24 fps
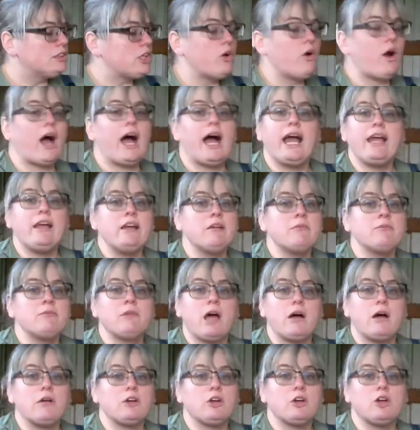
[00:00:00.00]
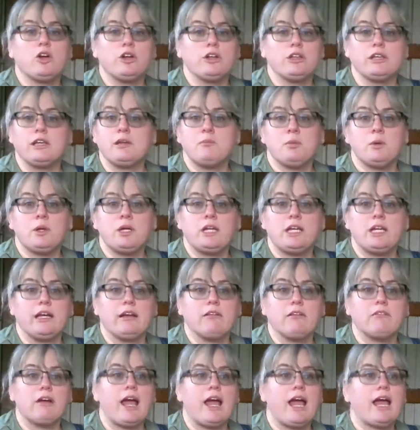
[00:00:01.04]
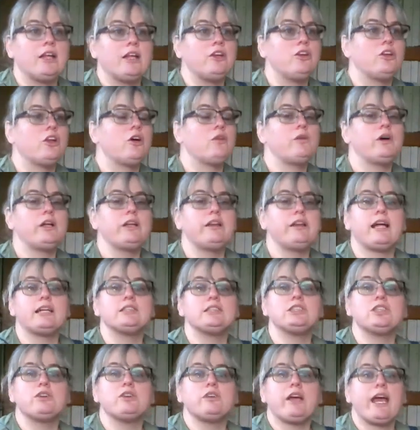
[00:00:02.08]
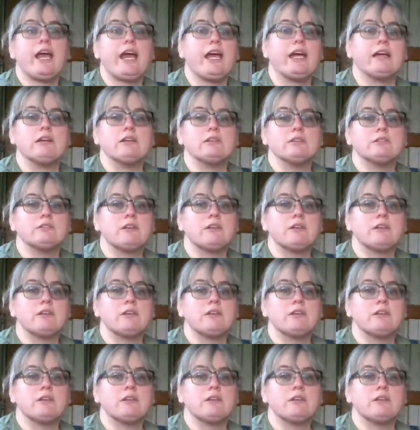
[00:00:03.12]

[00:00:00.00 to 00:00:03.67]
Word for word: So I am not currently breeding. And you know what? That's okay.